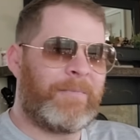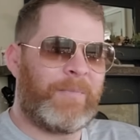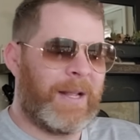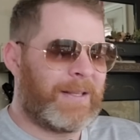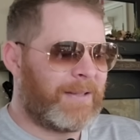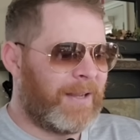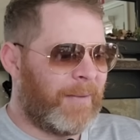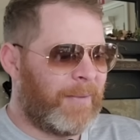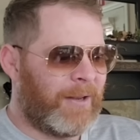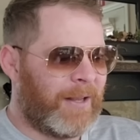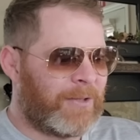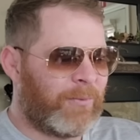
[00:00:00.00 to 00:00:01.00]

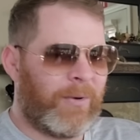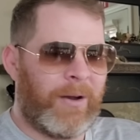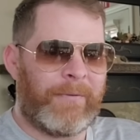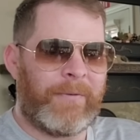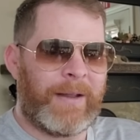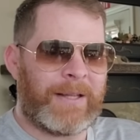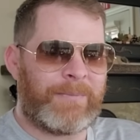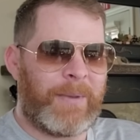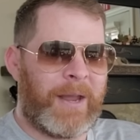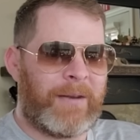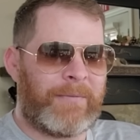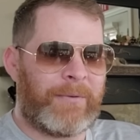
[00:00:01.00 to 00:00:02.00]
That's rough. It's
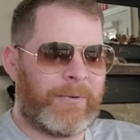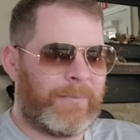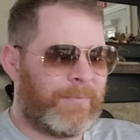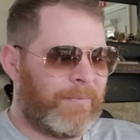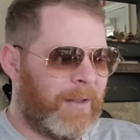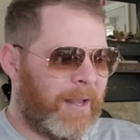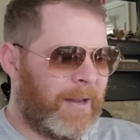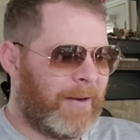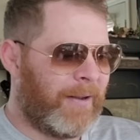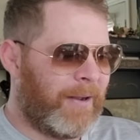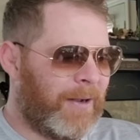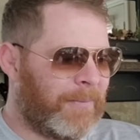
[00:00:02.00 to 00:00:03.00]
painful. And